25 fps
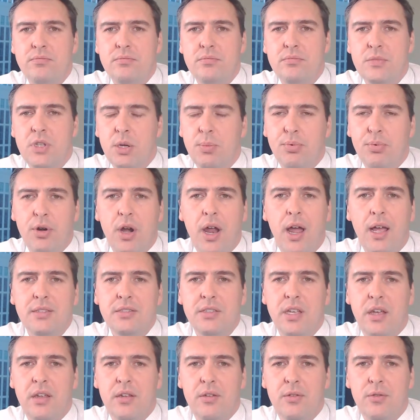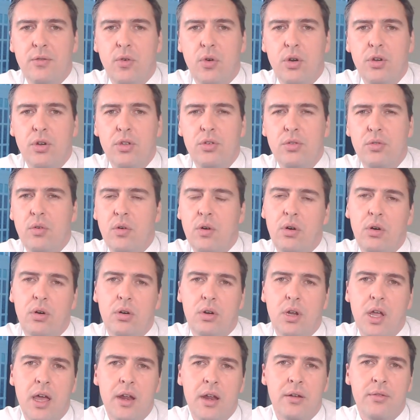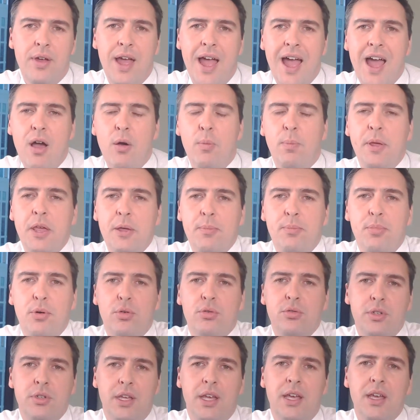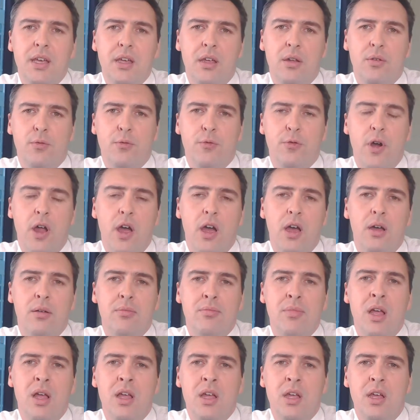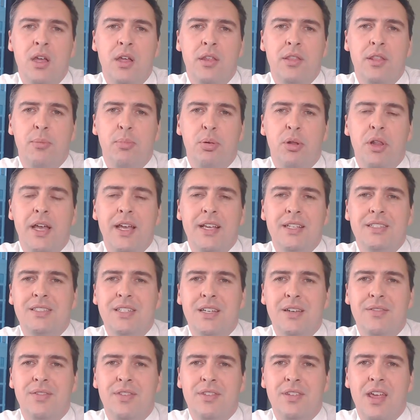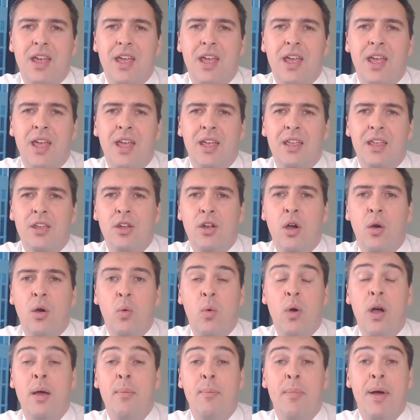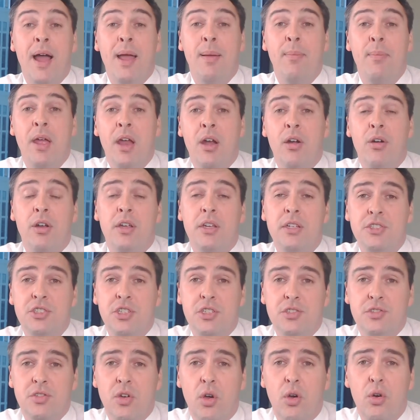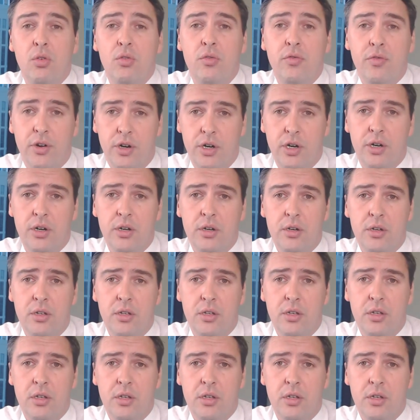the process for you or, or kind of how people get from the place of saying, you know what, my marriage is over